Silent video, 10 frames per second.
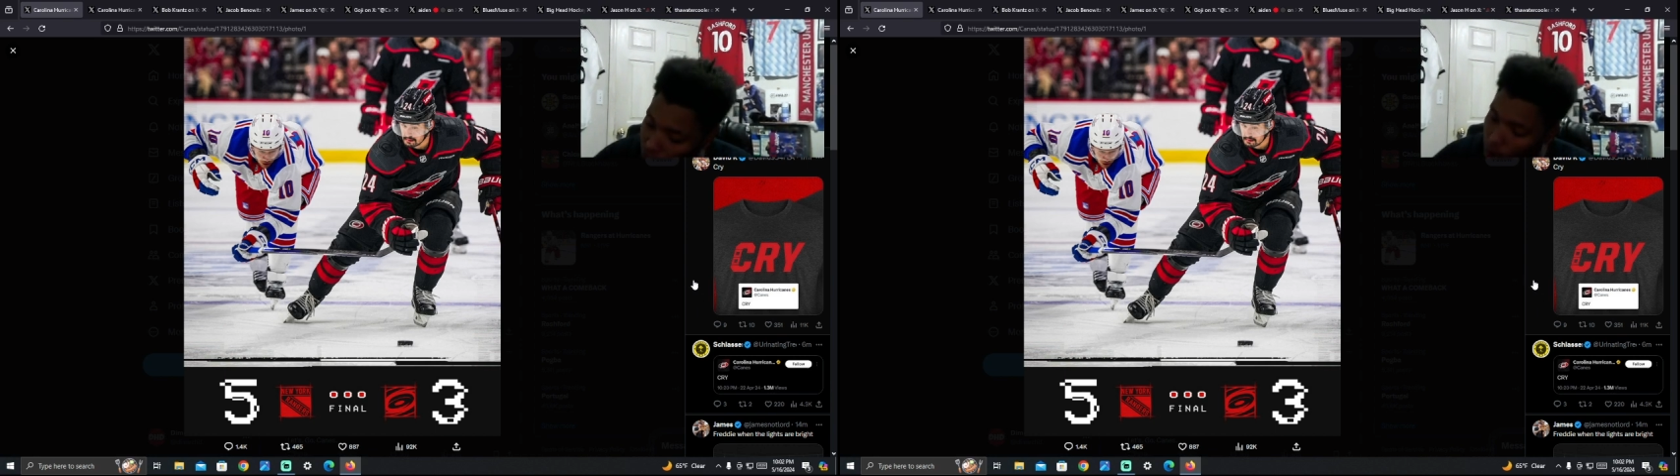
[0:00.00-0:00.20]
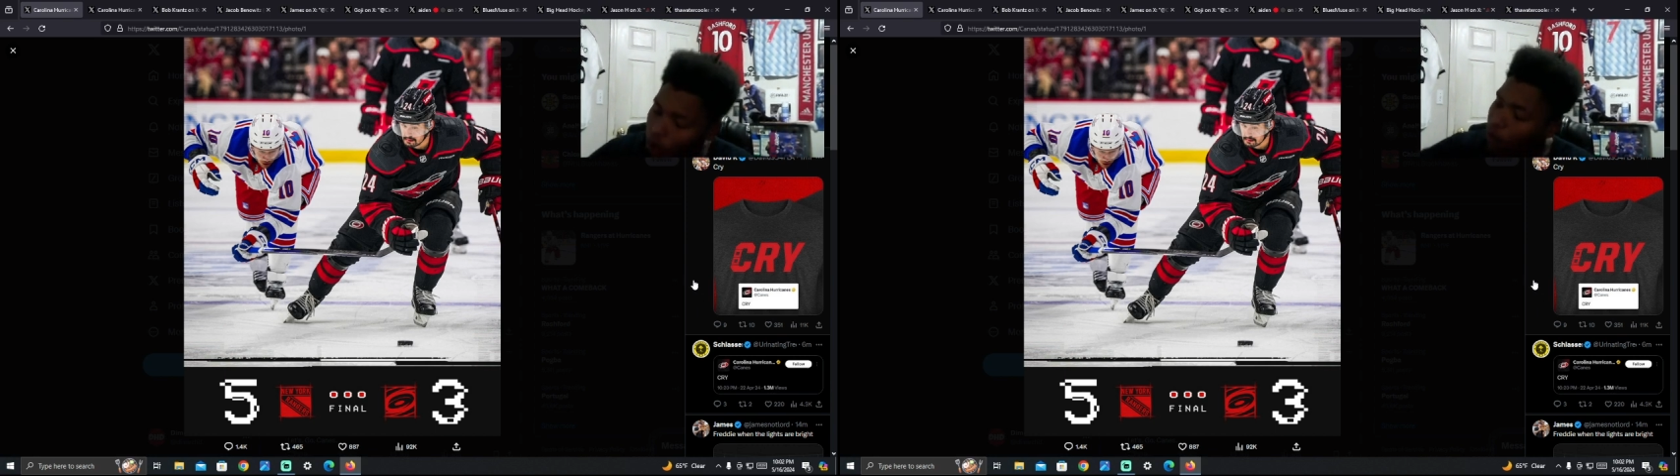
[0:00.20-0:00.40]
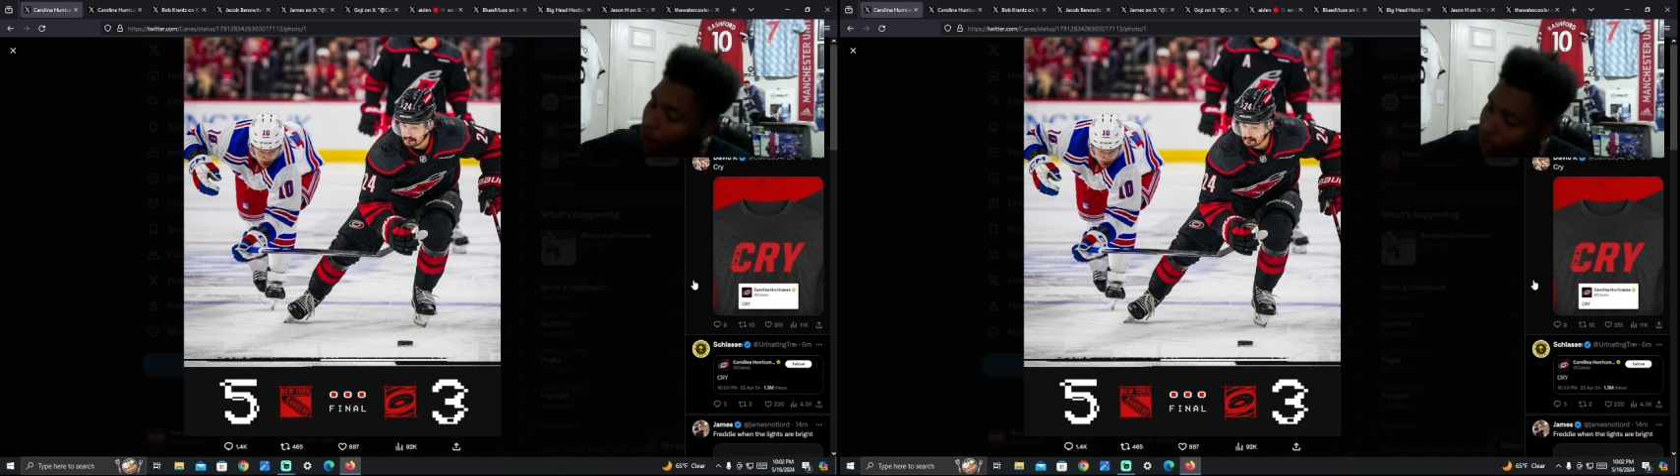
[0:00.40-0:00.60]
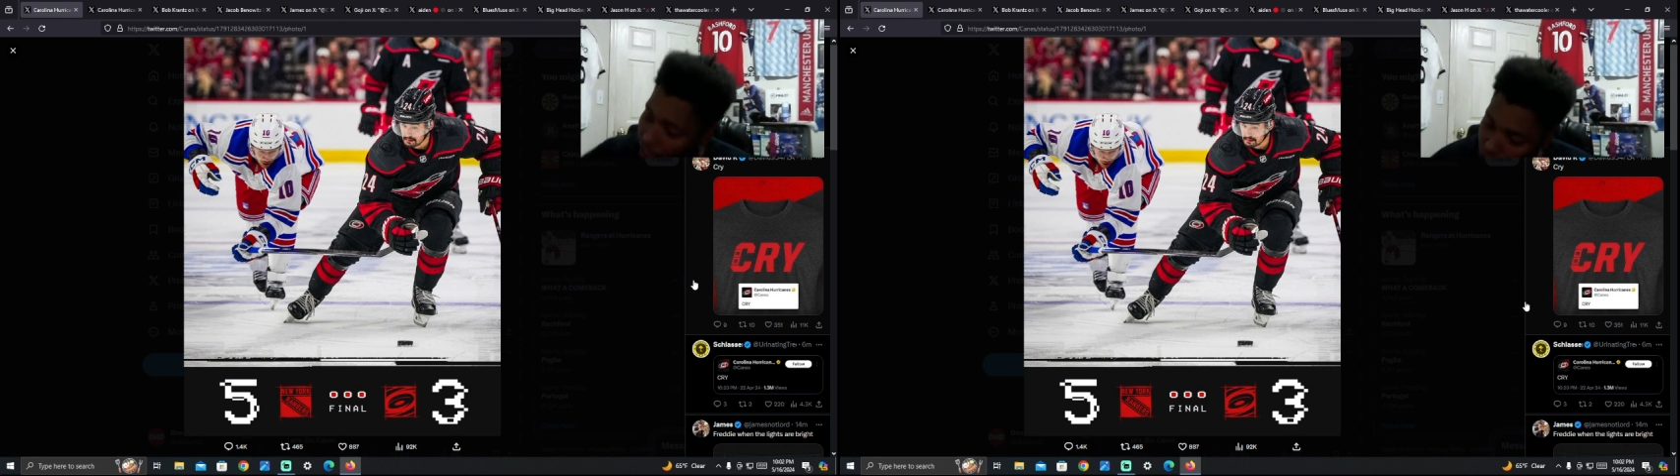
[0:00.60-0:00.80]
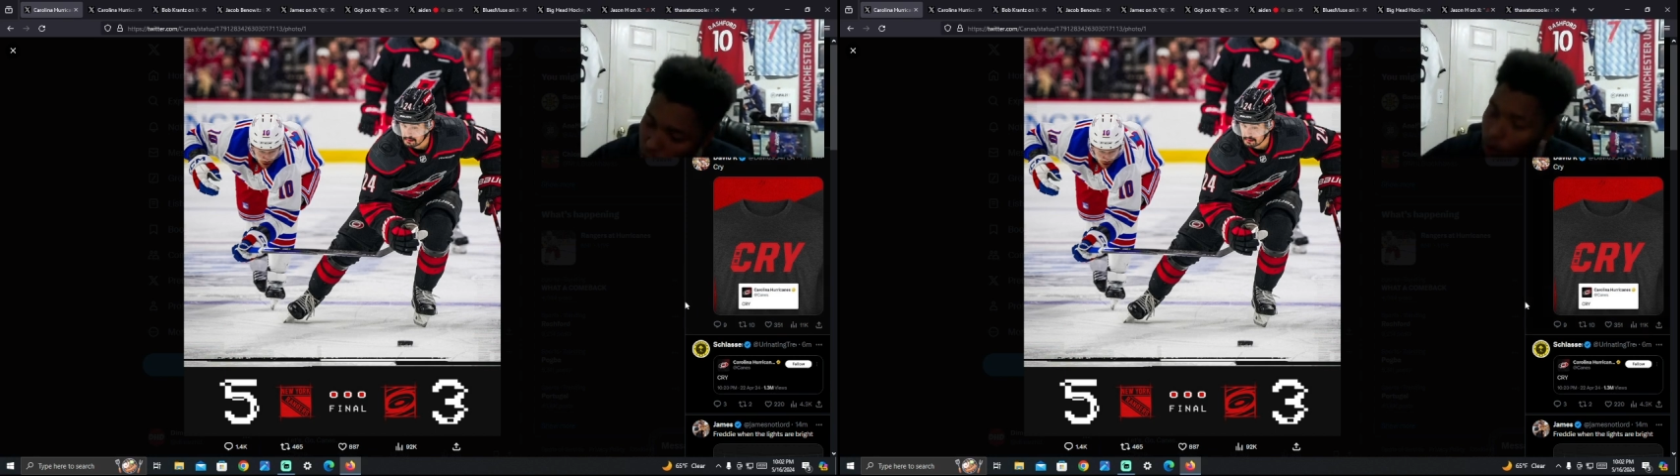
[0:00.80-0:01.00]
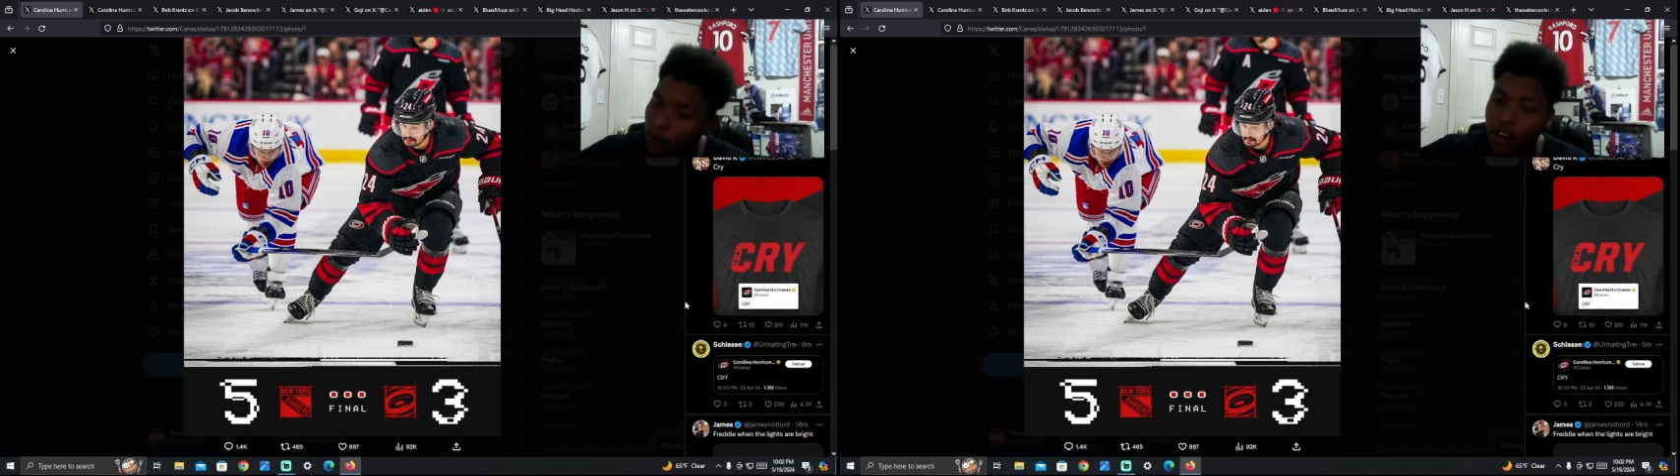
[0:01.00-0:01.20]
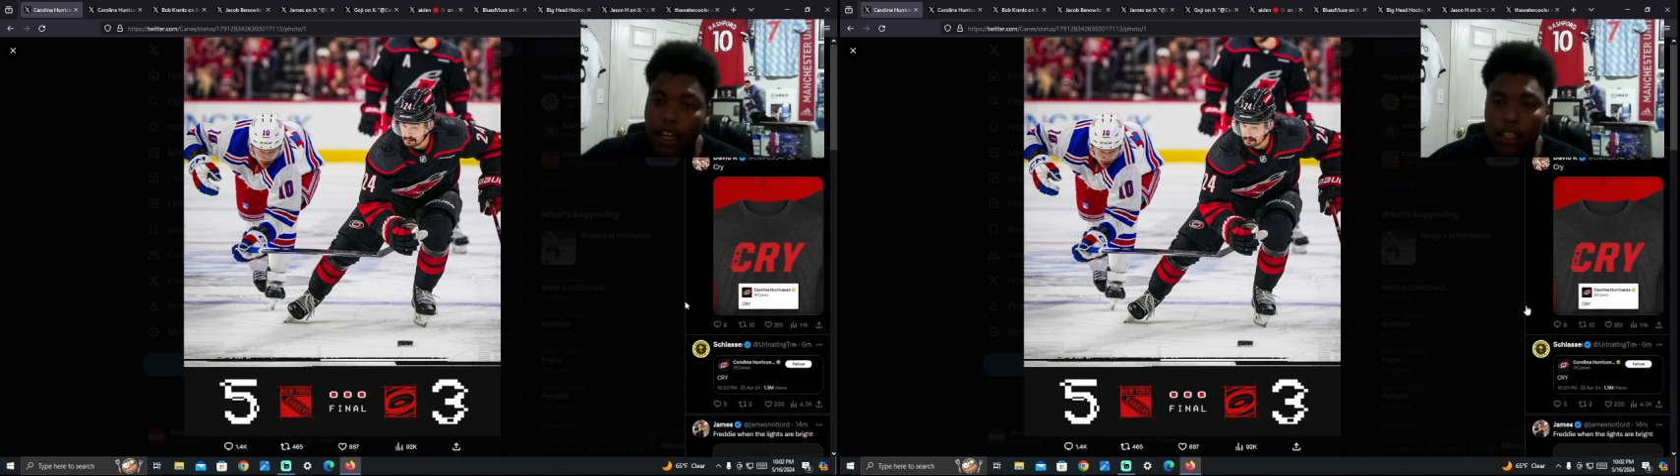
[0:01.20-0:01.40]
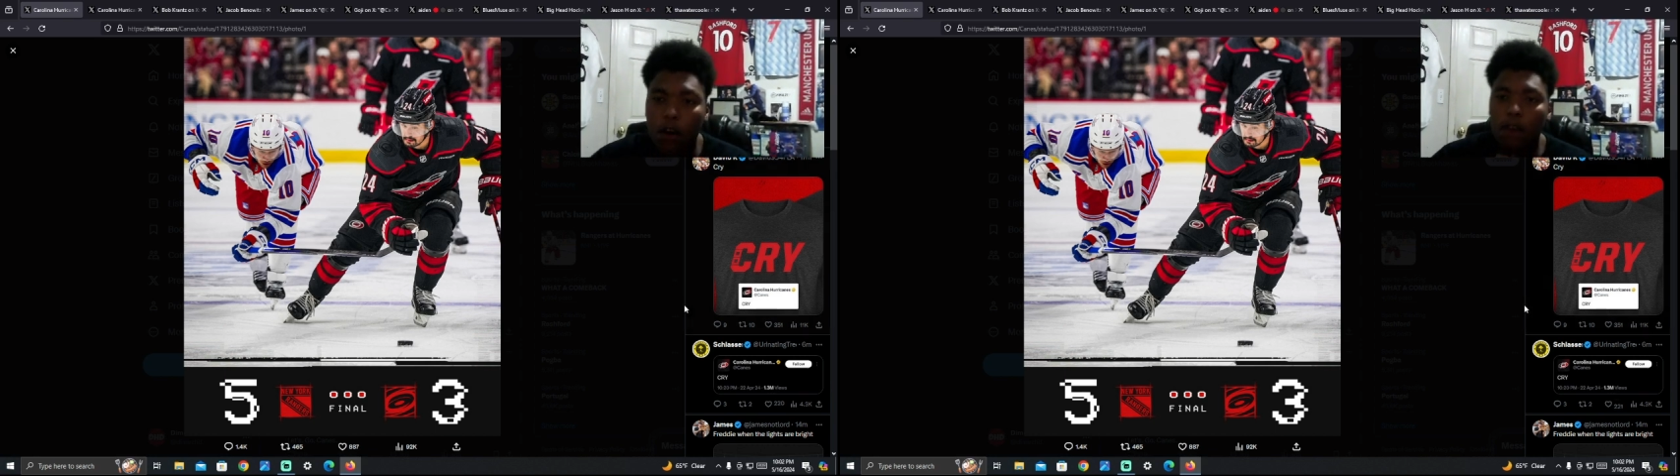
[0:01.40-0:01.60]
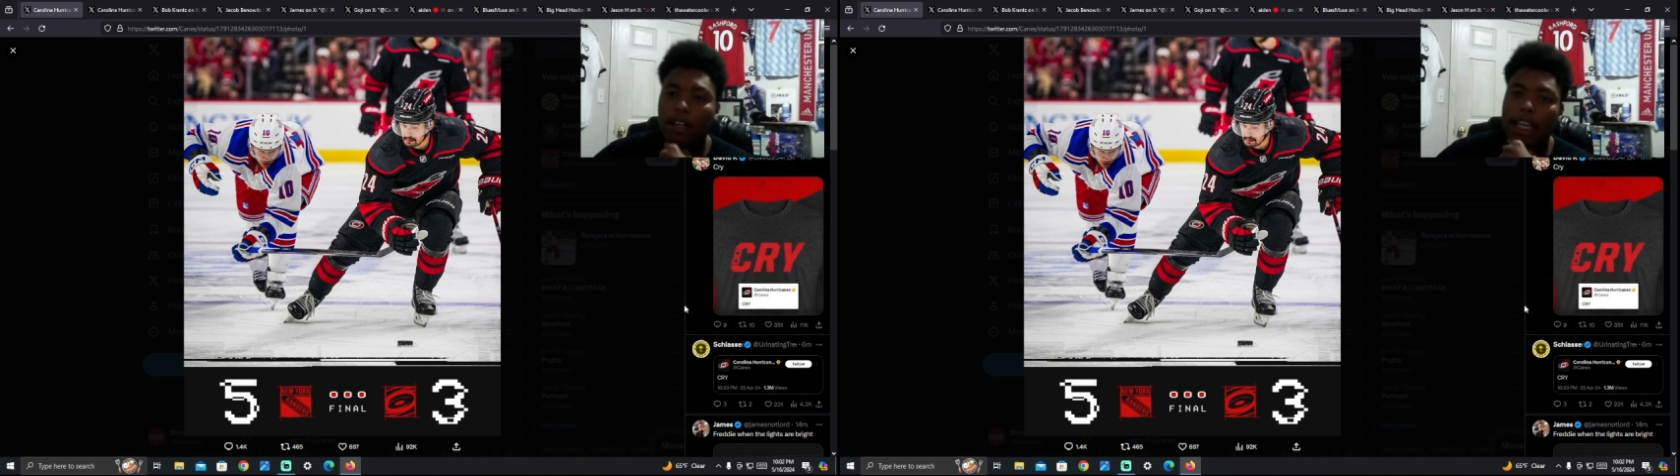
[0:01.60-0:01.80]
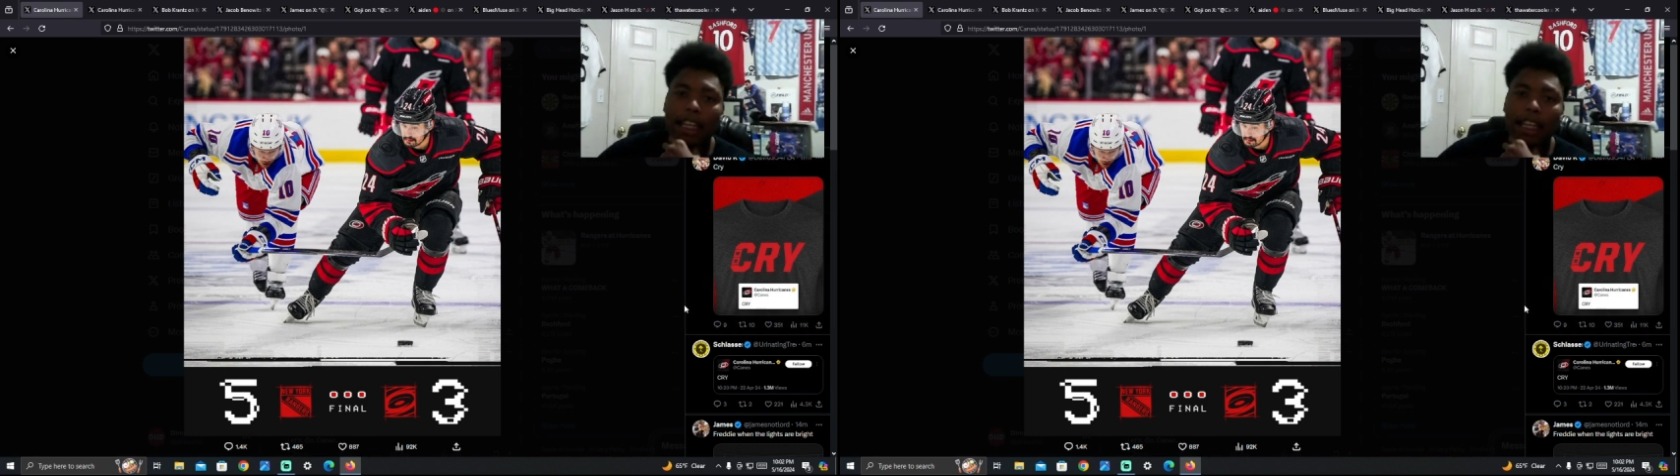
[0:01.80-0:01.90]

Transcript: over and over and over again.